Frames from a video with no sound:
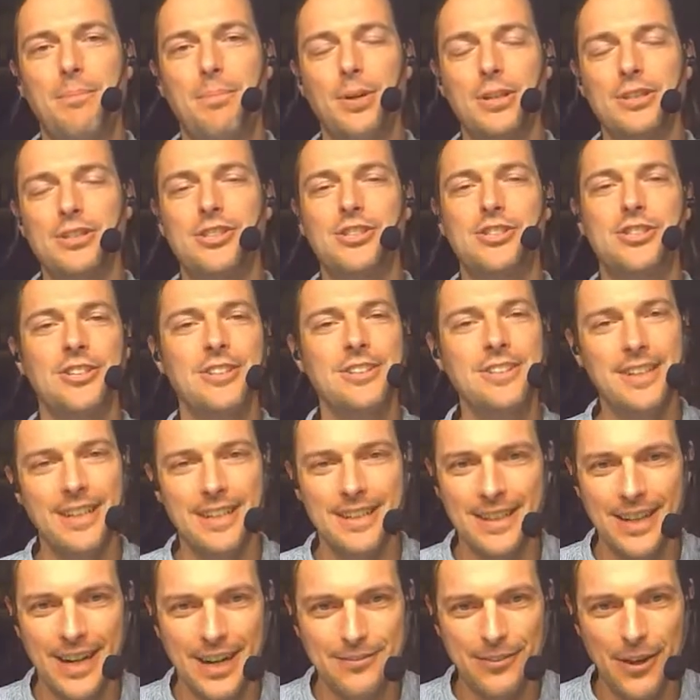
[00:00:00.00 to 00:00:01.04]
but sure
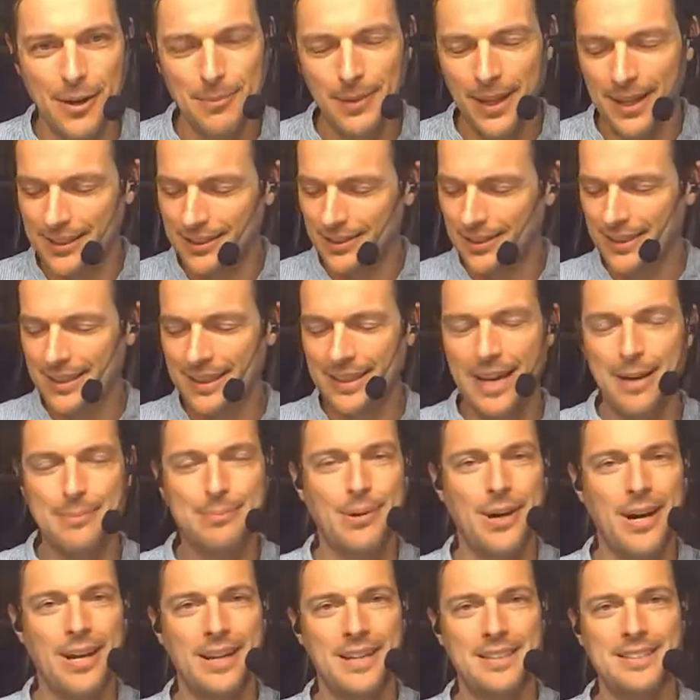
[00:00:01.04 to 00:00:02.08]
enough, I'm like looking
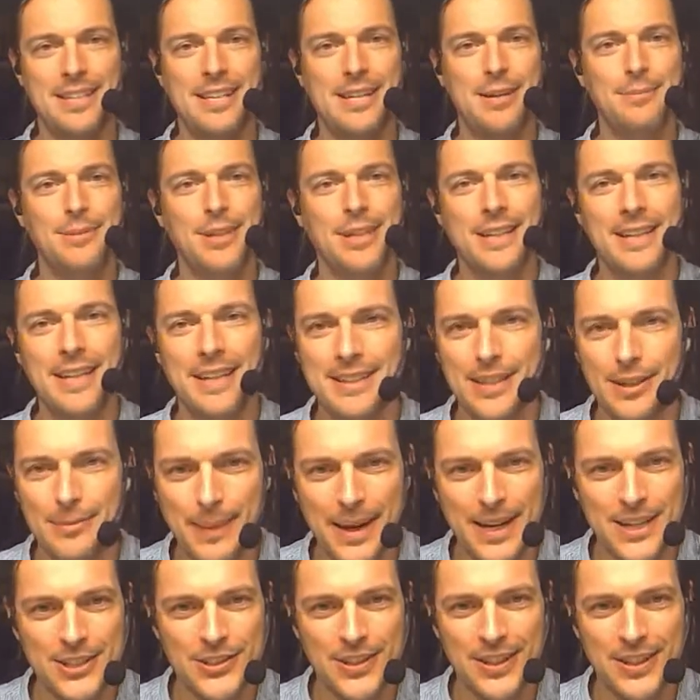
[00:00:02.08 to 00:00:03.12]
at products and I'm looking at their
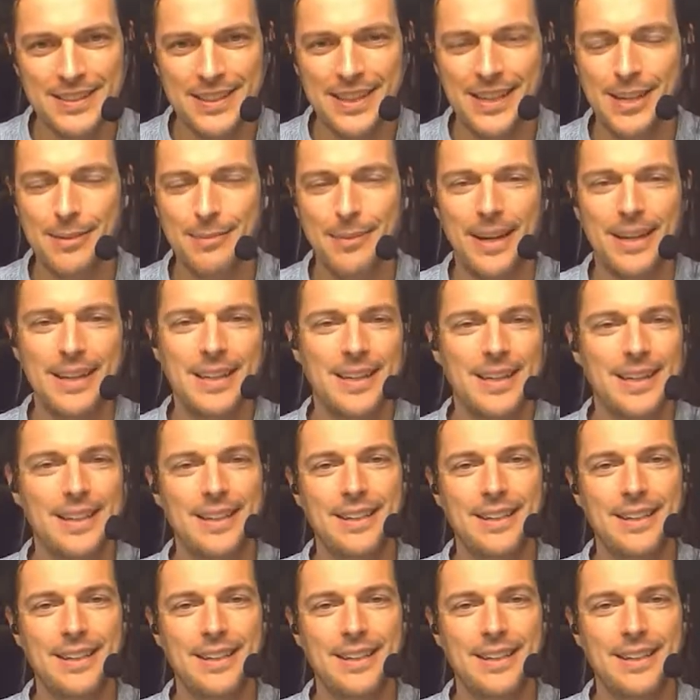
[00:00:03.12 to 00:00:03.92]
matrix and I'm like,